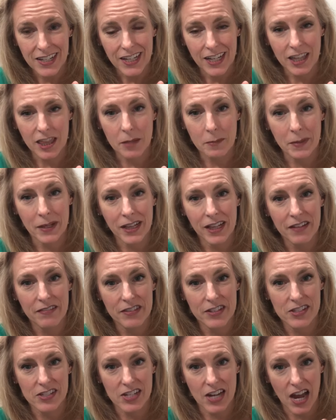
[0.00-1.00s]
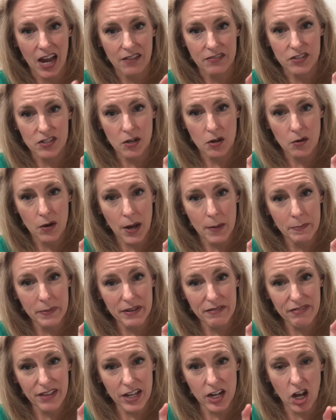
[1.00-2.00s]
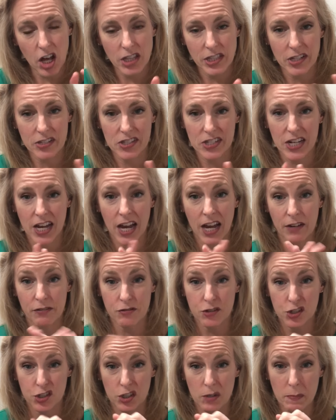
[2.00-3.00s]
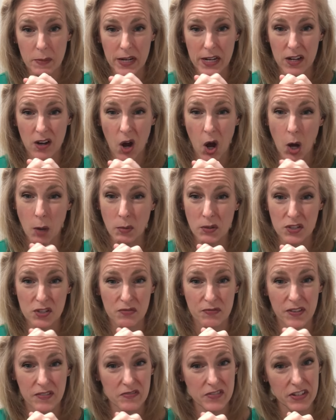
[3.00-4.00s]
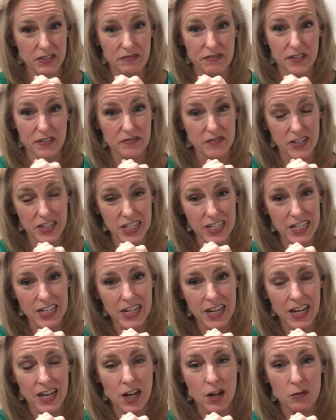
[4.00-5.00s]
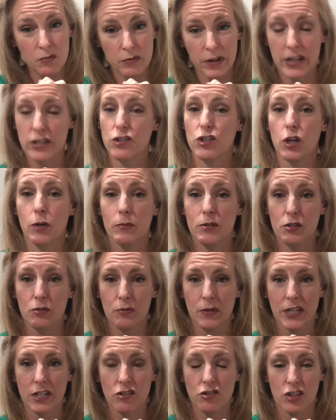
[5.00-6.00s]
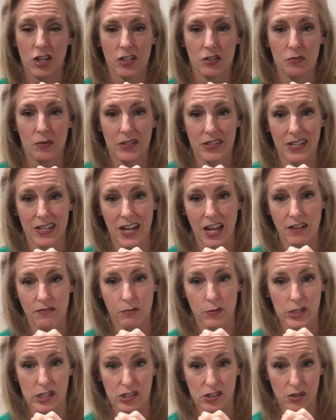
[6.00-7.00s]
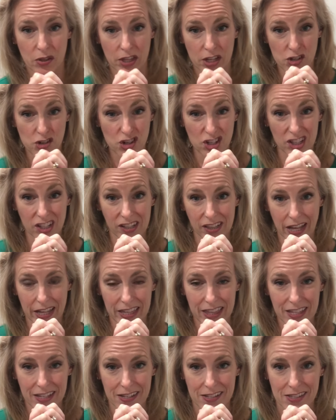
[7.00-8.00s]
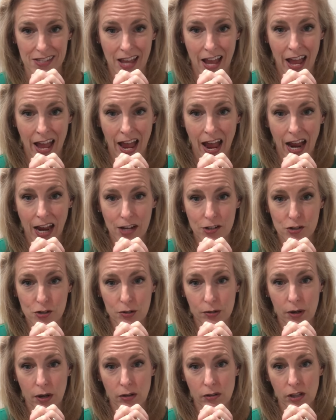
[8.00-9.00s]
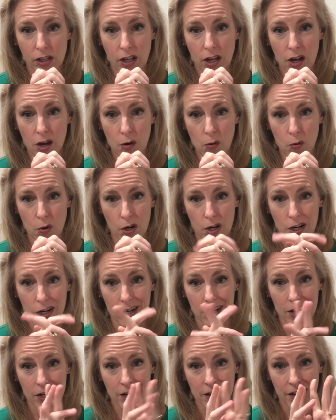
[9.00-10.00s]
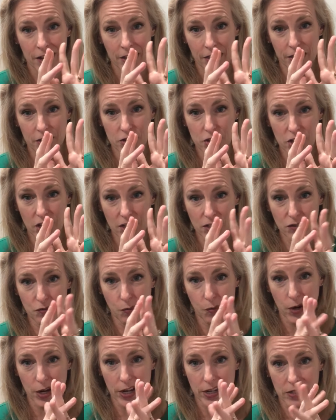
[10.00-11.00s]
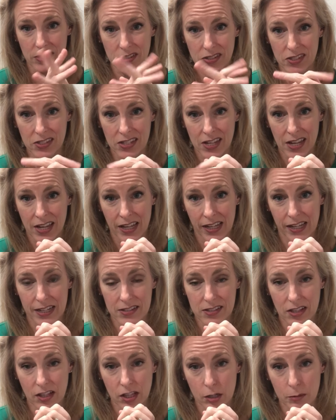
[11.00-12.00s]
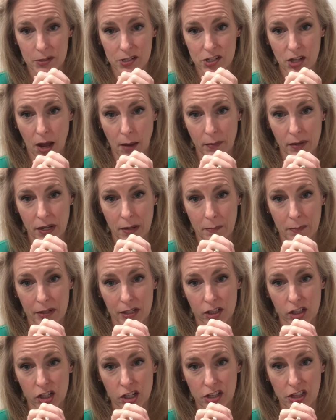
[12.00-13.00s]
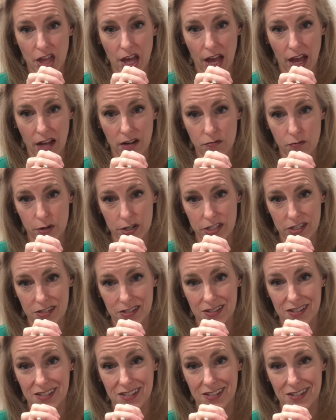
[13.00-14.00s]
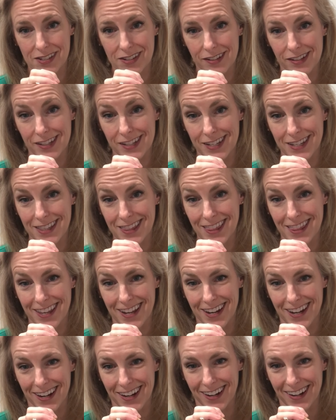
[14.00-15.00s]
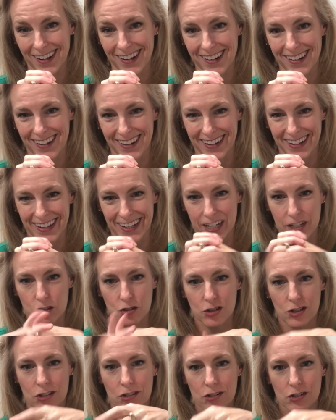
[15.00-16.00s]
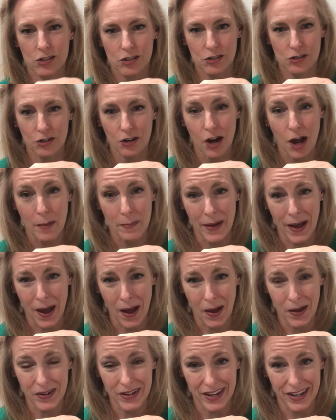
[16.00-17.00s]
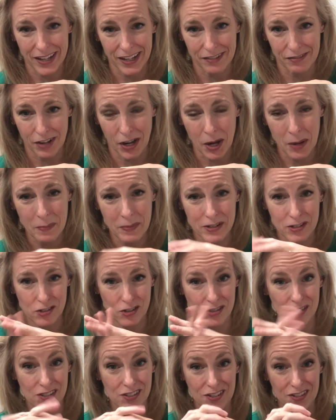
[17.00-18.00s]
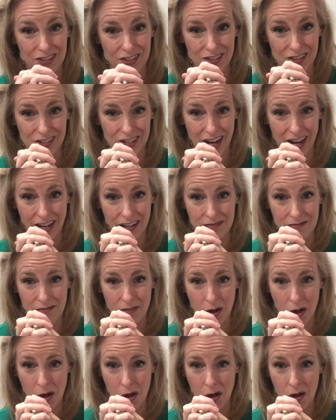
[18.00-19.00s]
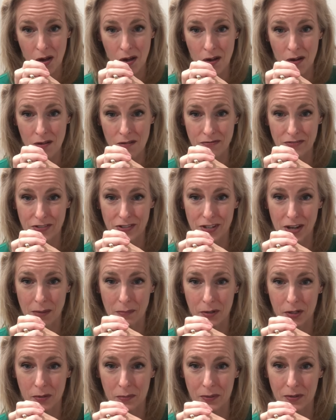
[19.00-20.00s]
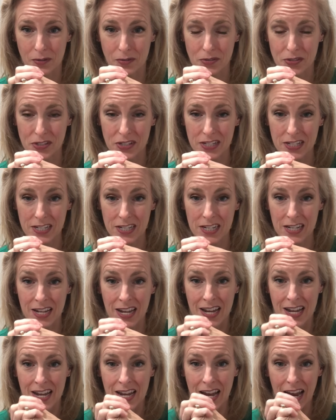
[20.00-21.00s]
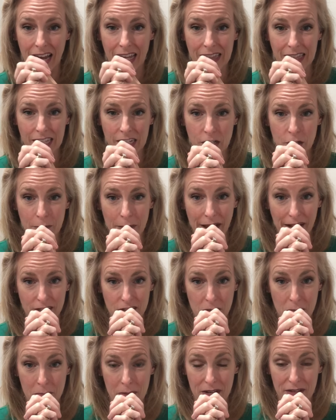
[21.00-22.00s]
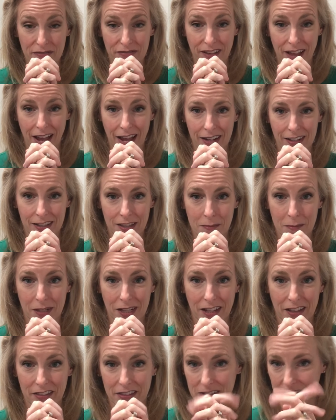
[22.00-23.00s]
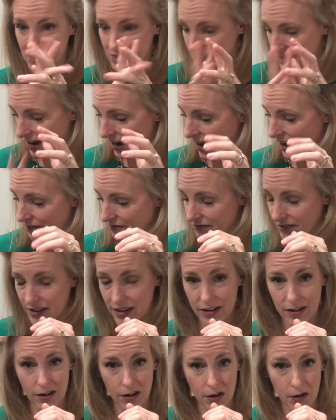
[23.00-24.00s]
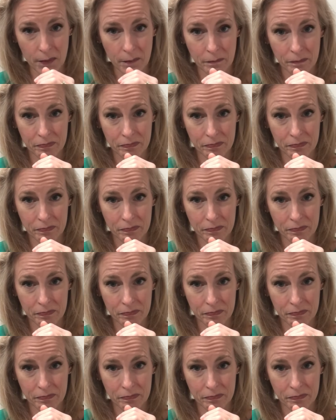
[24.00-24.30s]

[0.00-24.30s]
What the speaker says: in the middle of the staff. So a B flat on the staff should be almost 50-50 ratio between chest voice and head voice. So they should look like this. As you go lower, the chest voice gets a little bit dominant, but look, the head voice is still in there. It shouldn't just drop out and give up. It should still stay involved down below middle C. And then you're back to B flat in the middle of the staff here.